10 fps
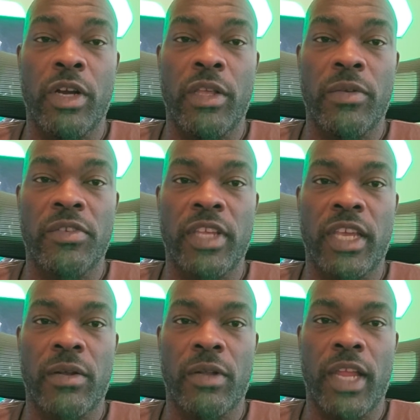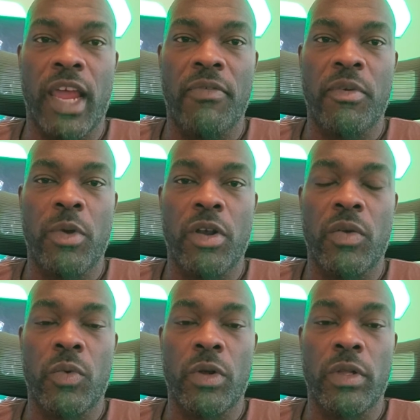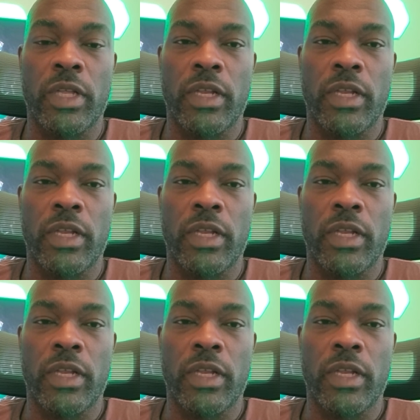you'll see it on the aftermarket world,